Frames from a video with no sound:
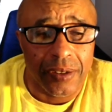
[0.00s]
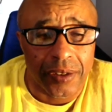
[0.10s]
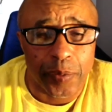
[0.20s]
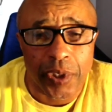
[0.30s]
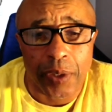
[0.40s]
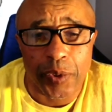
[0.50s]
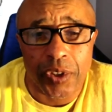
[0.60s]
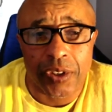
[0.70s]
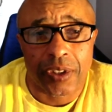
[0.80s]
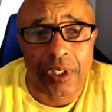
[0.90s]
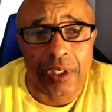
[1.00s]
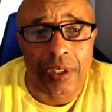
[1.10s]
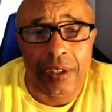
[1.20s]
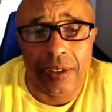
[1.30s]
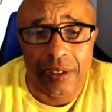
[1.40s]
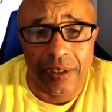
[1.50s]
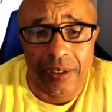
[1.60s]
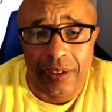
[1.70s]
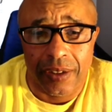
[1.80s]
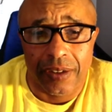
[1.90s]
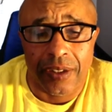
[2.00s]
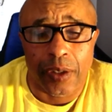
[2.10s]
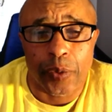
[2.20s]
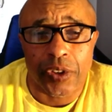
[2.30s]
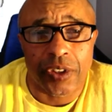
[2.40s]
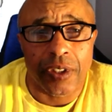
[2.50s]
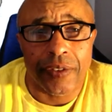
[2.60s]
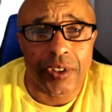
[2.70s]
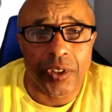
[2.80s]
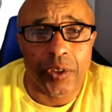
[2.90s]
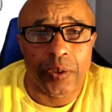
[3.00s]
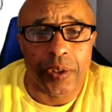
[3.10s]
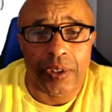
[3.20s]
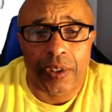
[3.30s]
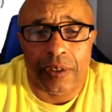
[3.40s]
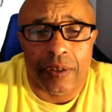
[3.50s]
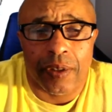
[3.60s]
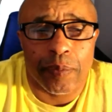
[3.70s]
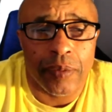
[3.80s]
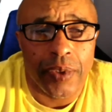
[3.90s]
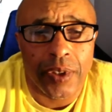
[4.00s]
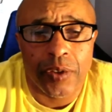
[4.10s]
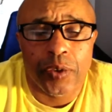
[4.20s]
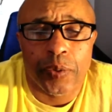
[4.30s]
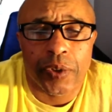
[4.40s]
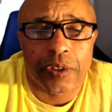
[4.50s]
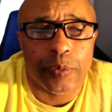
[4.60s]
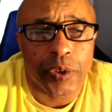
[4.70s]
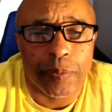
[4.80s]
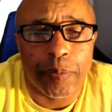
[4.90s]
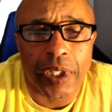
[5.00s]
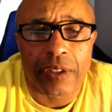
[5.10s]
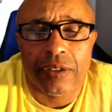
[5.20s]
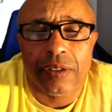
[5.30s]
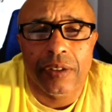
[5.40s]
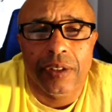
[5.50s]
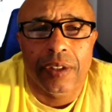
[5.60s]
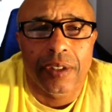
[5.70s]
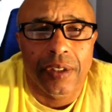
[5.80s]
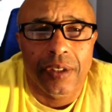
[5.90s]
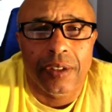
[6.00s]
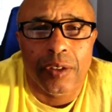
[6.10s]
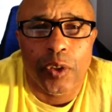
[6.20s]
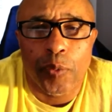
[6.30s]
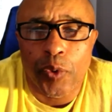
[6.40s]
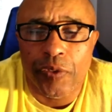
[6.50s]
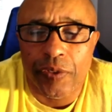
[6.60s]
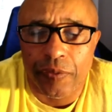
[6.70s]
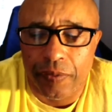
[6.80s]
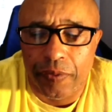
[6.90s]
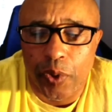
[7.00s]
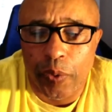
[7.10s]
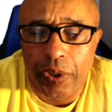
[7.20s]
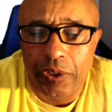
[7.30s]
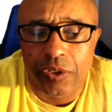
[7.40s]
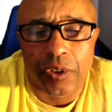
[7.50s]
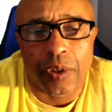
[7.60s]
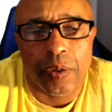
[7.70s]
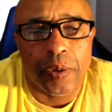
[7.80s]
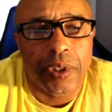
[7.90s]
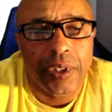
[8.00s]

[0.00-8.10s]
sometimes you just gotta take what's given to you and do what's best, moving forward. So